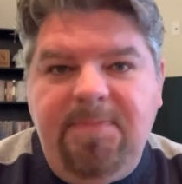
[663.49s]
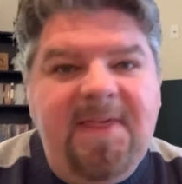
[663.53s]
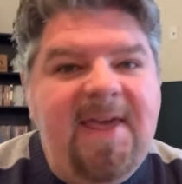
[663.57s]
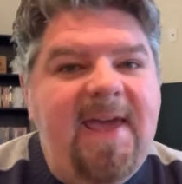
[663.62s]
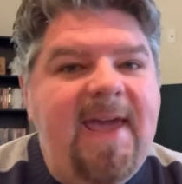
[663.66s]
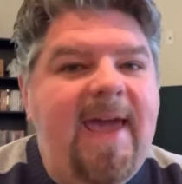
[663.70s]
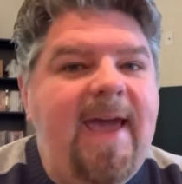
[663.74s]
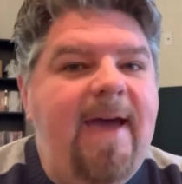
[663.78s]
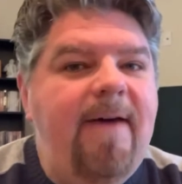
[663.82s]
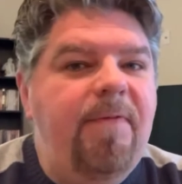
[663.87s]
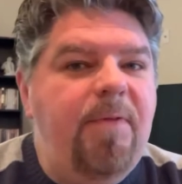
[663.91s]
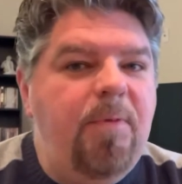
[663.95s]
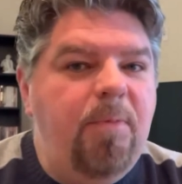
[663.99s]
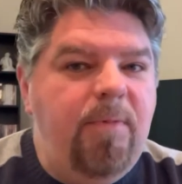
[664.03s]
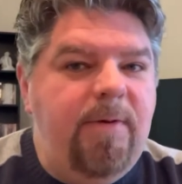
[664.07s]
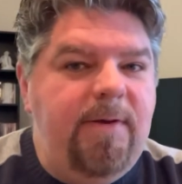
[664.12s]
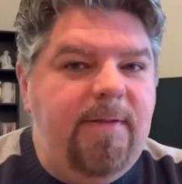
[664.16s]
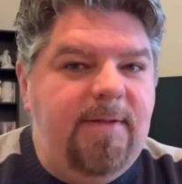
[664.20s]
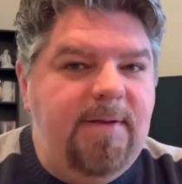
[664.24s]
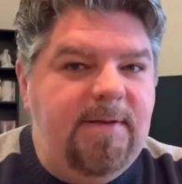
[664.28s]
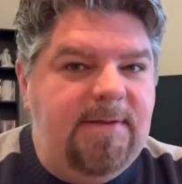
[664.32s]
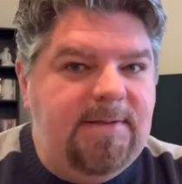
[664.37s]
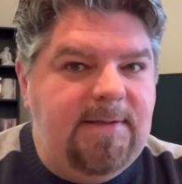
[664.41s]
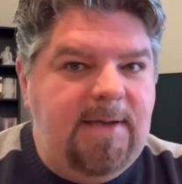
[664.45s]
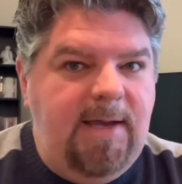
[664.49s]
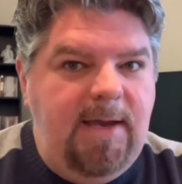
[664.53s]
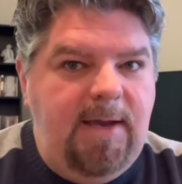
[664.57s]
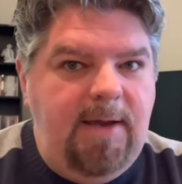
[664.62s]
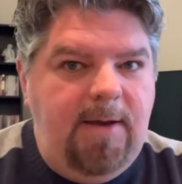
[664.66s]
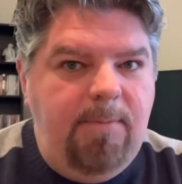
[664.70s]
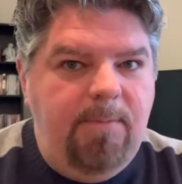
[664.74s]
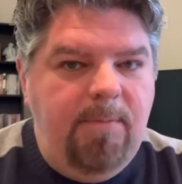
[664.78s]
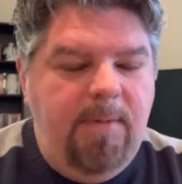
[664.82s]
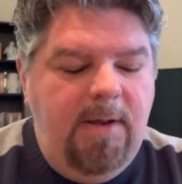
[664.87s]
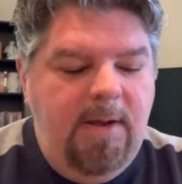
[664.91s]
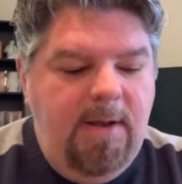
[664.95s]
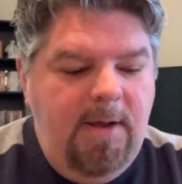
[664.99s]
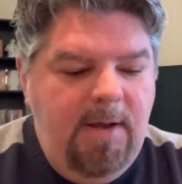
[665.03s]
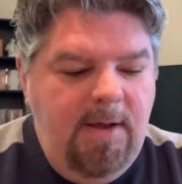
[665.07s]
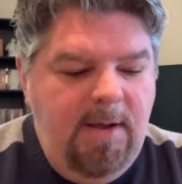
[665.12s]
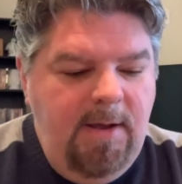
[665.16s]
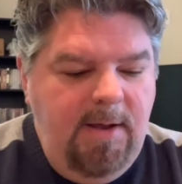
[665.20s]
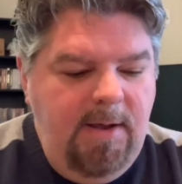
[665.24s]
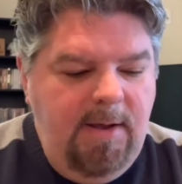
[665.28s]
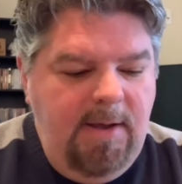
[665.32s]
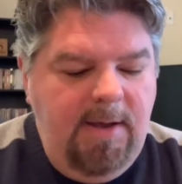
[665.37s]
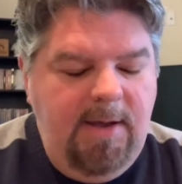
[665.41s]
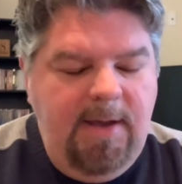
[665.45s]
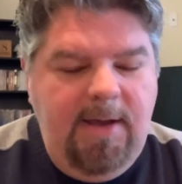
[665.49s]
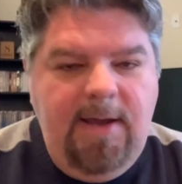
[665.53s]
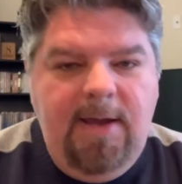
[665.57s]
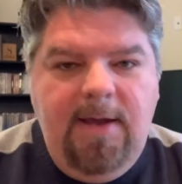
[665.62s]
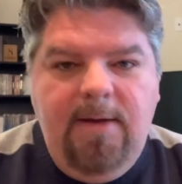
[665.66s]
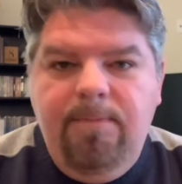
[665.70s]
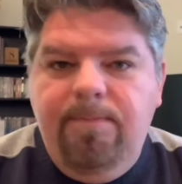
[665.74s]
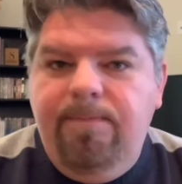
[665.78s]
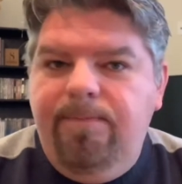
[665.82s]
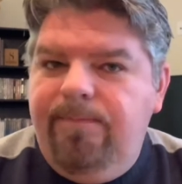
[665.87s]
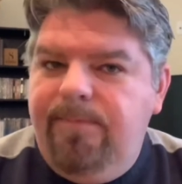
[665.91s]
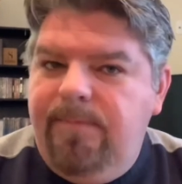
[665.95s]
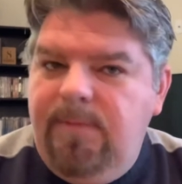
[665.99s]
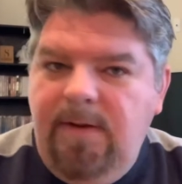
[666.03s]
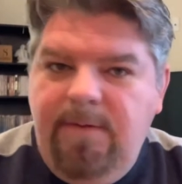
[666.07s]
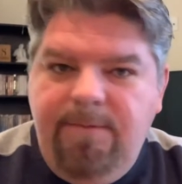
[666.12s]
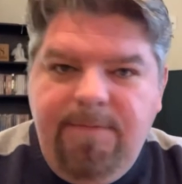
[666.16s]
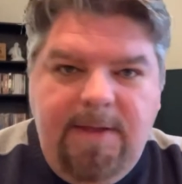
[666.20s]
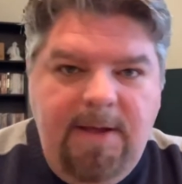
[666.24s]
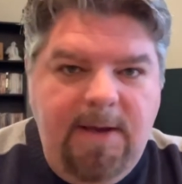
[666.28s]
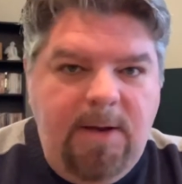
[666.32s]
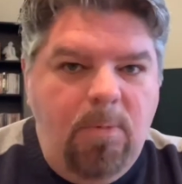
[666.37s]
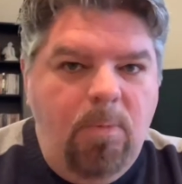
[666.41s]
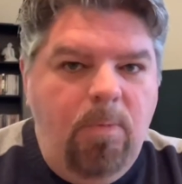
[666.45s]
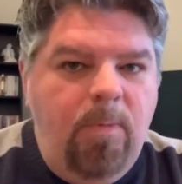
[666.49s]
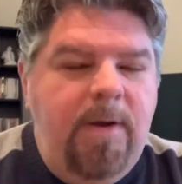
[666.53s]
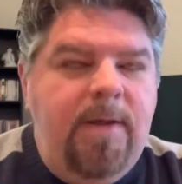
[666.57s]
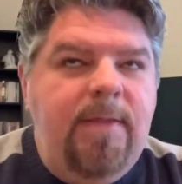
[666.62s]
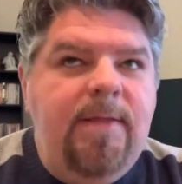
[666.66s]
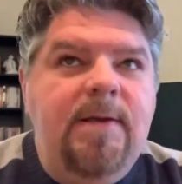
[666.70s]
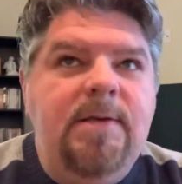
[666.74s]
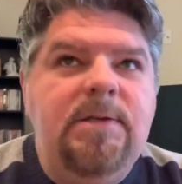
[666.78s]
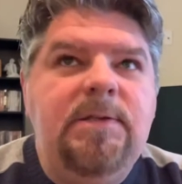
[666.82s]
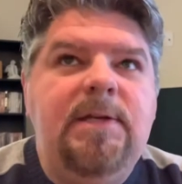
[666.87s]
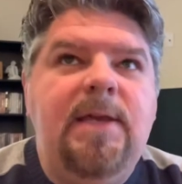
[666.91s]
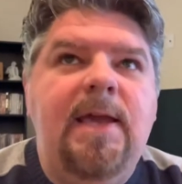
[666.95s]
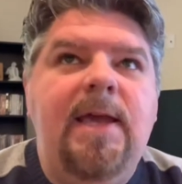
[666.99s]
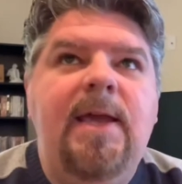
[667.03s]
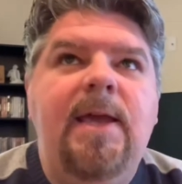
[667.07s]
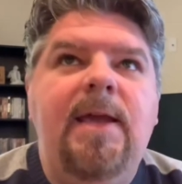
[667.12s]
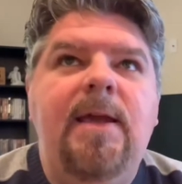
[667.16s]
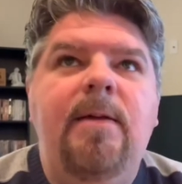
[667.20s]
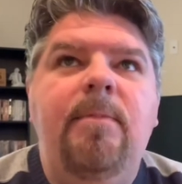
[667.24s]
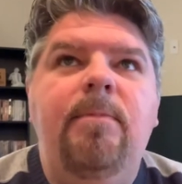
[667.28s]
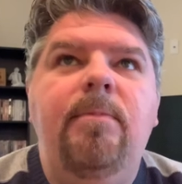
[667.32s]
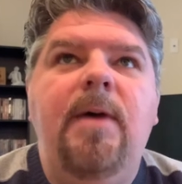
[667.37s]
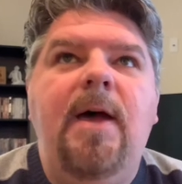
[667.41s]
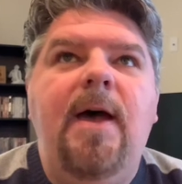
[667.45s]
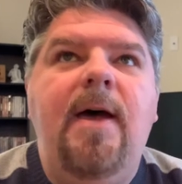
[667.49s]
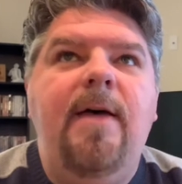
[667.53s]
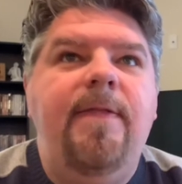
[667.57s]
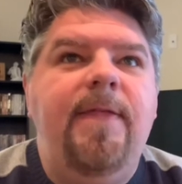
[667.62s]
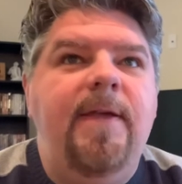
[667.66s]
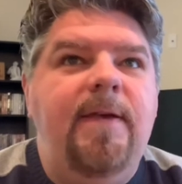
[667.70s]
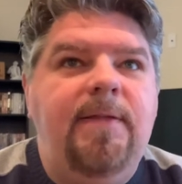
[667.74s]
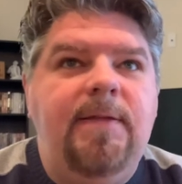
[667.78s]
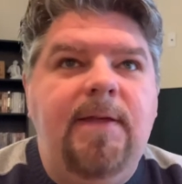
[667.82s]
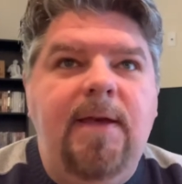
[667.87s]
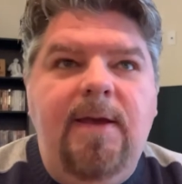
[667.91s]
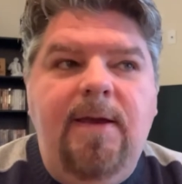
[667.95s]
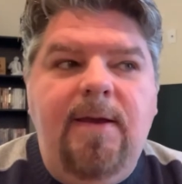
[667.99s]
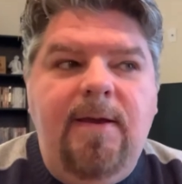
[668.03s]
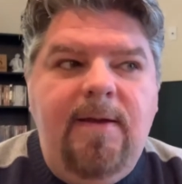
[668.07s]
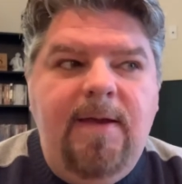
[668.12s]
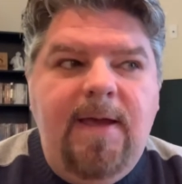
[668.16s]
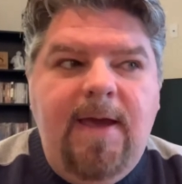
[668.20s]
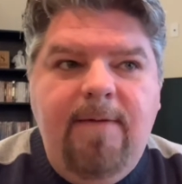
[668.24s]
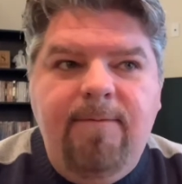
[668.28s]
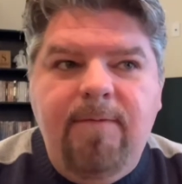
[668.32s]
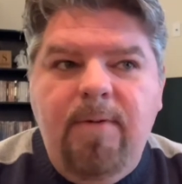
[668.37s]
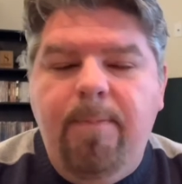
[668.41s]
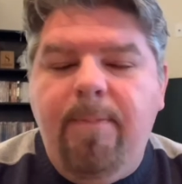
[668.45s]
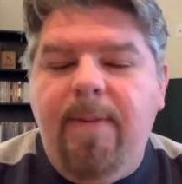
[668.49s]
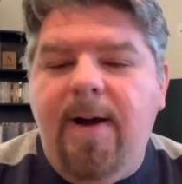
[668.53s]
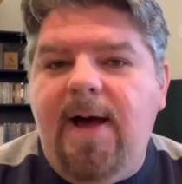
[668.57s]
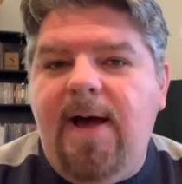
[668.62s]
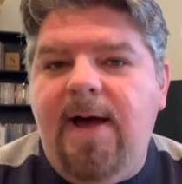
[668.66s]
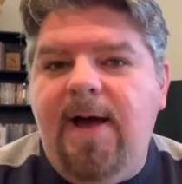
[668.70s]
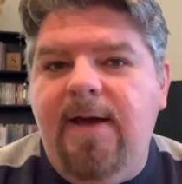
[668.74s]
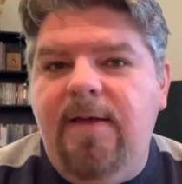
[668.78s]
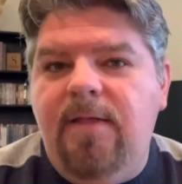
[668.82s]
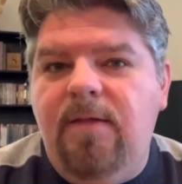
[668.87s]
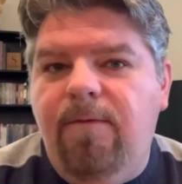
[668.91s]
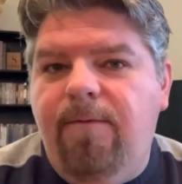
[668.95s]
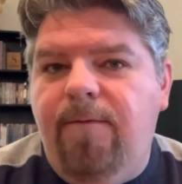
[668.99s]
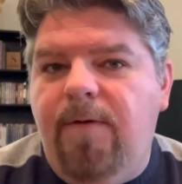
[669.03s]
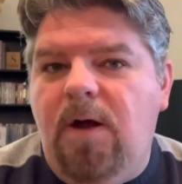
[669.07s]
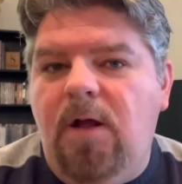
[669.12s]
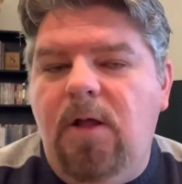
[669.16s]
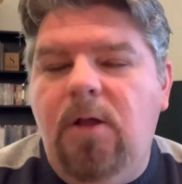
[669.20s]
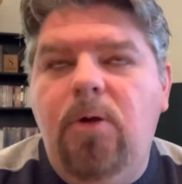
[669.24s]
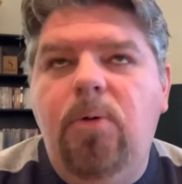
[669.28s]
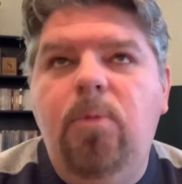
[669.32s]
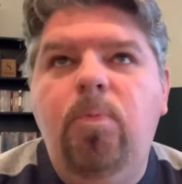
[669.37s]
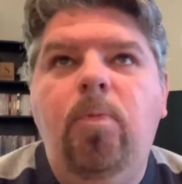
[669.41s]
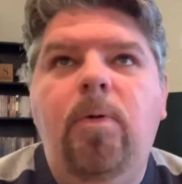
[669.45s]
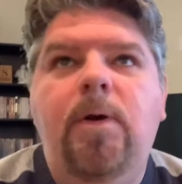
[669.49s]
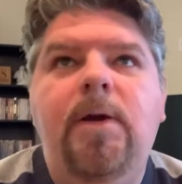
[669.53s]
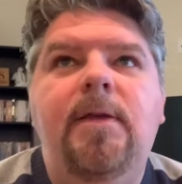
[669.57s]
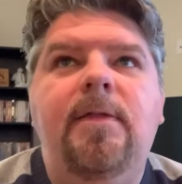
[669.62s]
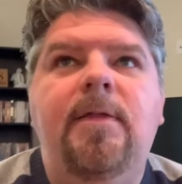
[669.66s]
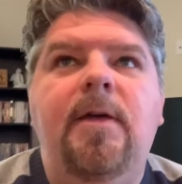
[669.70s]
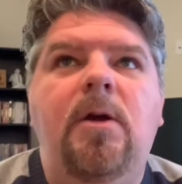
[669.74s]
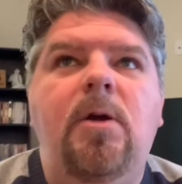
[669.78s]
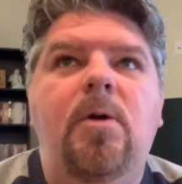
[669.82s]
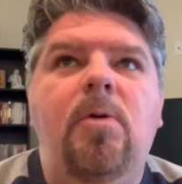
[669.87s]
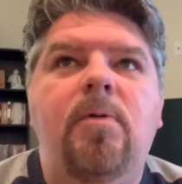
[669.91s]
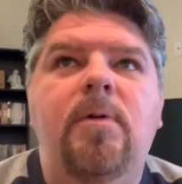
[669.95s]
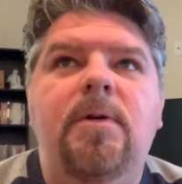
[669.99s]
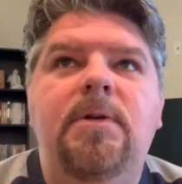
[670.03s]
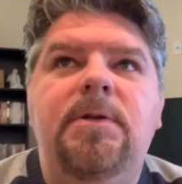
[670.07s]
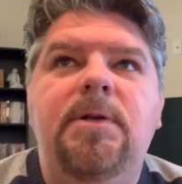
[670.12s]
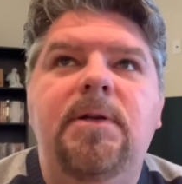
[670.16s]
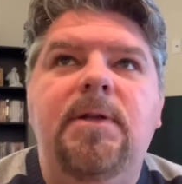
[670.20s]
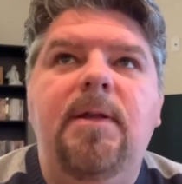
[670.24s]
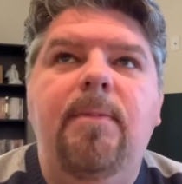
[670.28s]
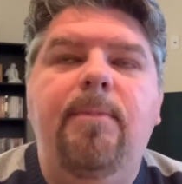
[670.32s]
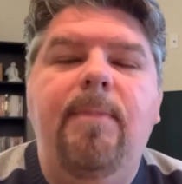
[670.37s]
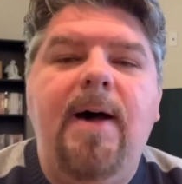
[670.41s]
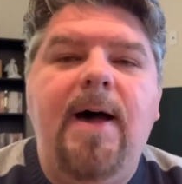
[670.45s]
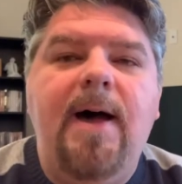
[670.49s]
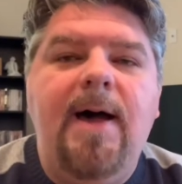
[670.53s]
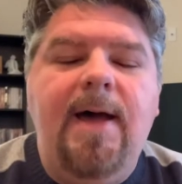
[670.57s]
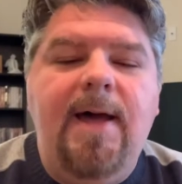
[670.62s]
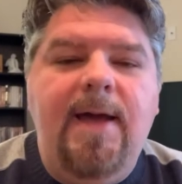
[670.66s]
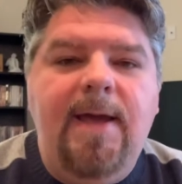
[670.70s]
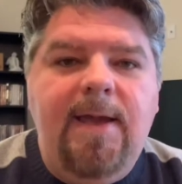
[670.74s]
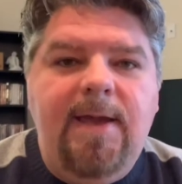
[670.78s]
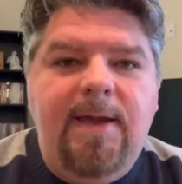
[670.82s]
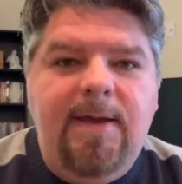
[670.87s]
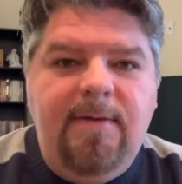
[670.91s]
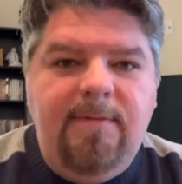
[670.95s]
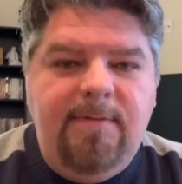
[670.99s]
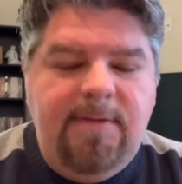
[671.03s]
They have to win this game. If they can win this game, I think they have a bye the following week. They go into the bye.